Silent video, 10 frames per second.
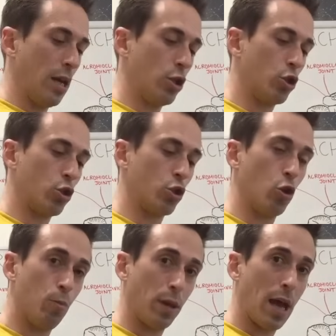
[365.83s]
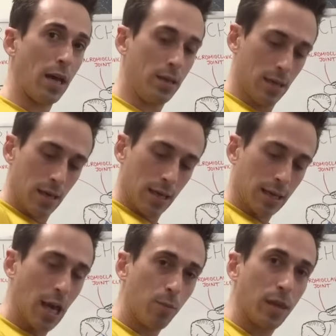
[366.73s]
is supinate
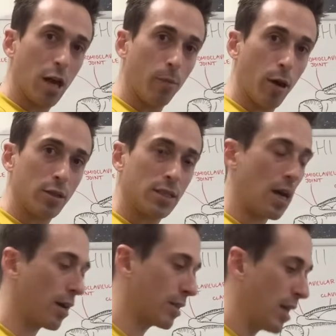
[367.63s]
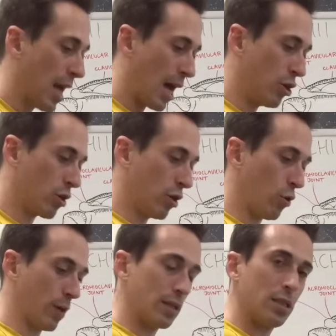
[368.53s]
Keep the elbows tucked and you can
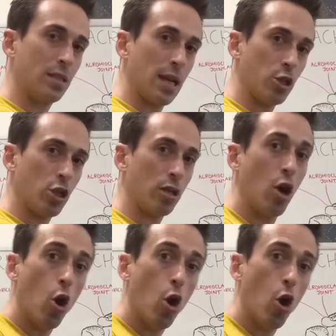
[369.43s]
do extension